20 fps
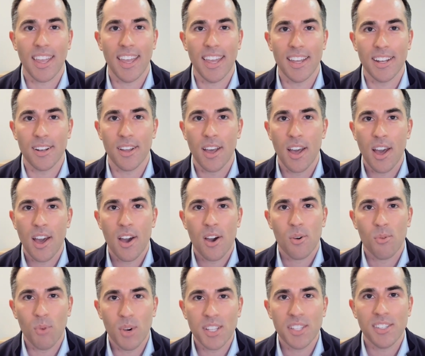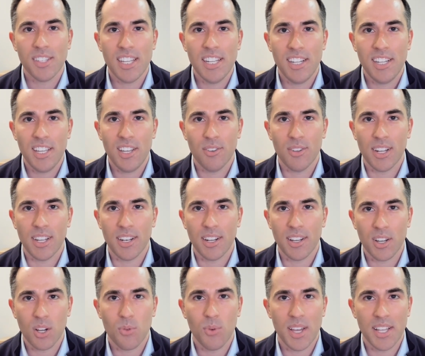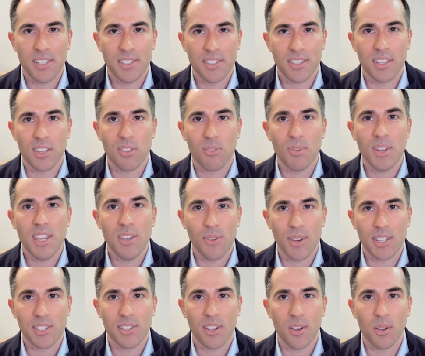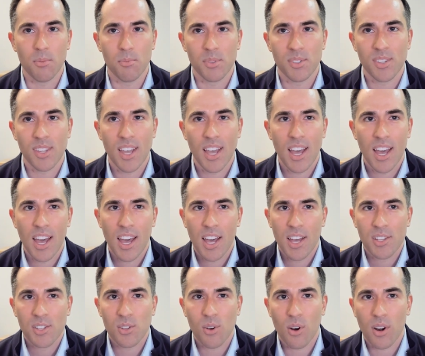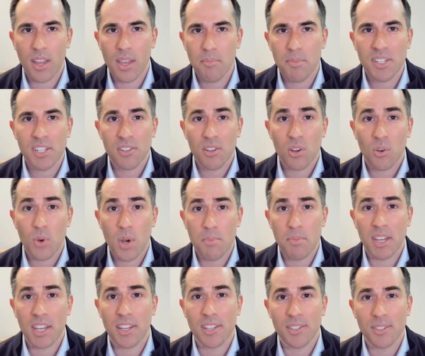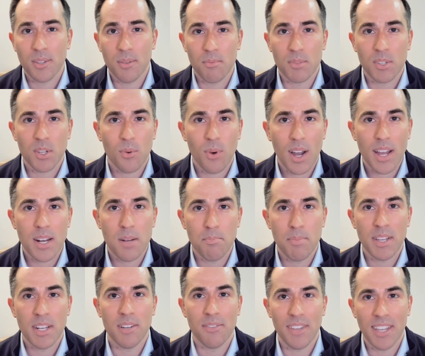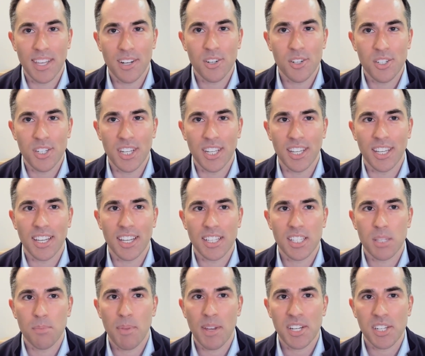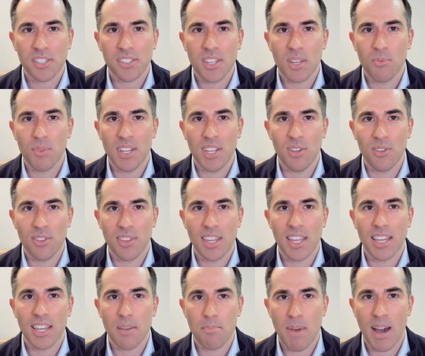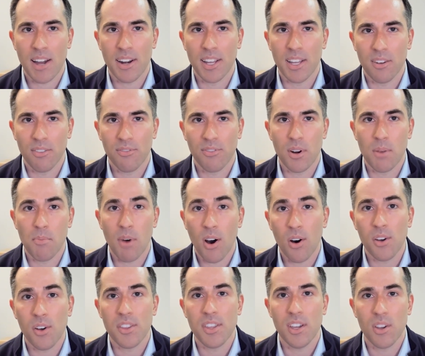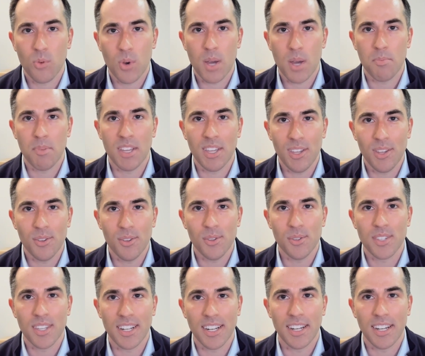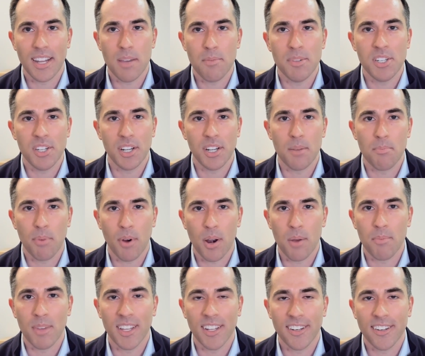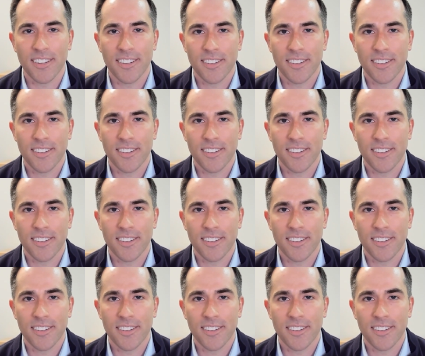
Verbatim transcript: and one CT unit equates to 3 U.S. homes. So our imaging equipment consumes quite a bit of energy, especially when you think about it from all the equipment used in an imaging department.